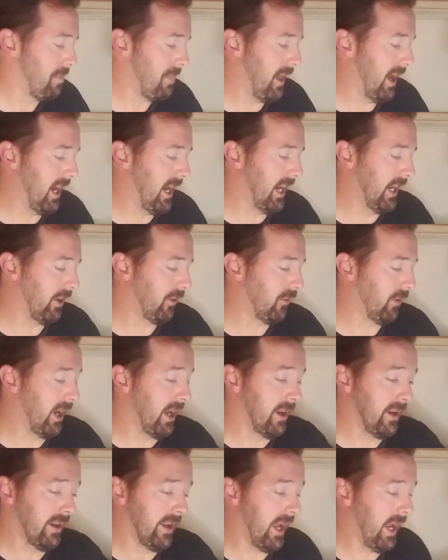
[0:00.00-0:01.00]
I
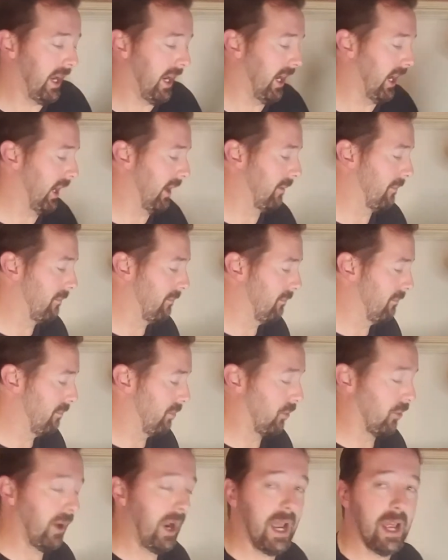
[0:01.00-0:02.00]
created a
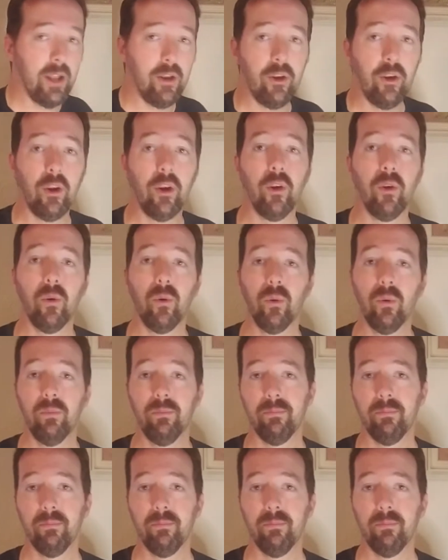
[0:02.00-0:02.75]
brand new